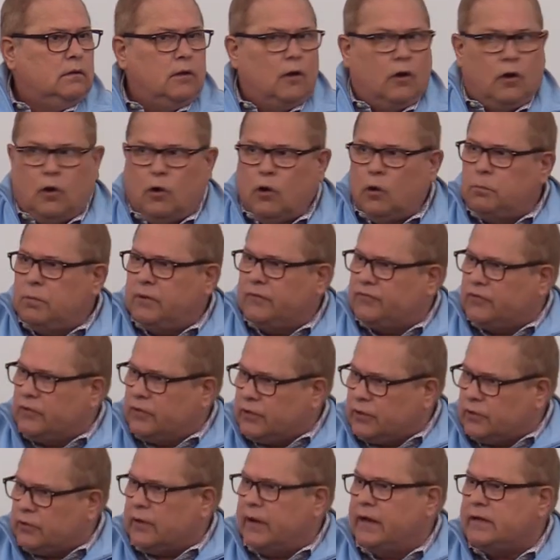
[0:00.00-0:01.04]
Oh, but for
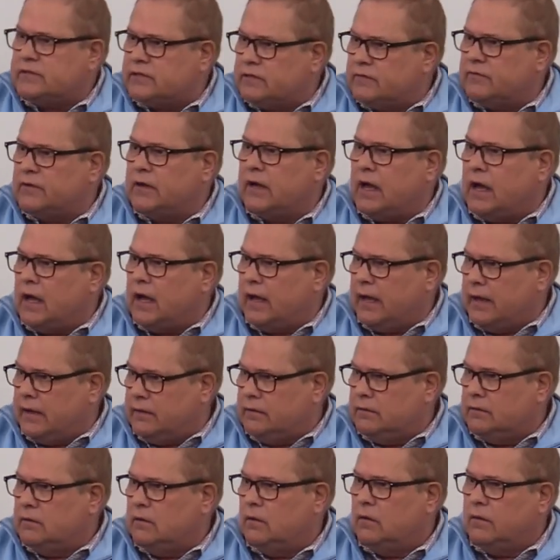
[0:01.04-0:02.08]
the grace of
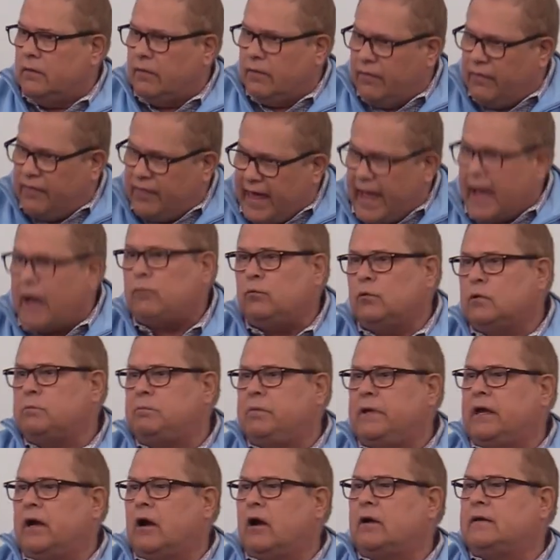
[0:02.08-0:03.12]
God, that
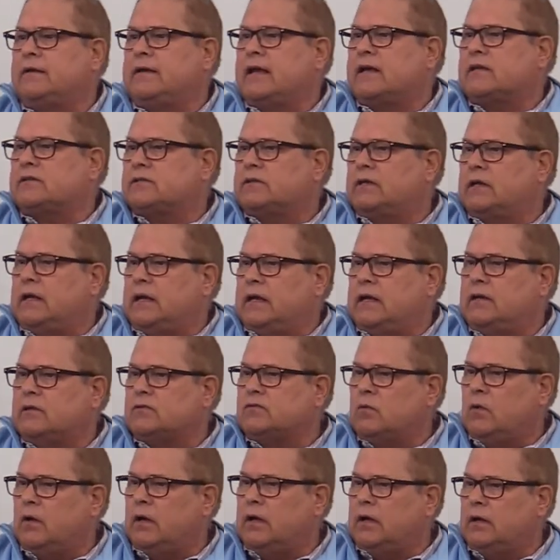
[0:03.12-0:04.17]
would be our destiny
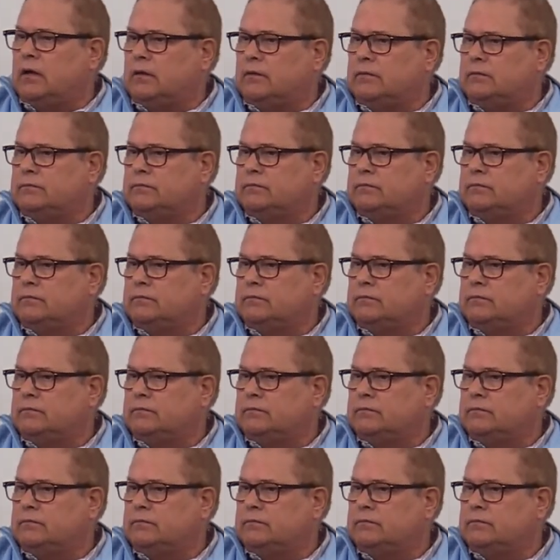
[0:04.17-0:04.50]
as well.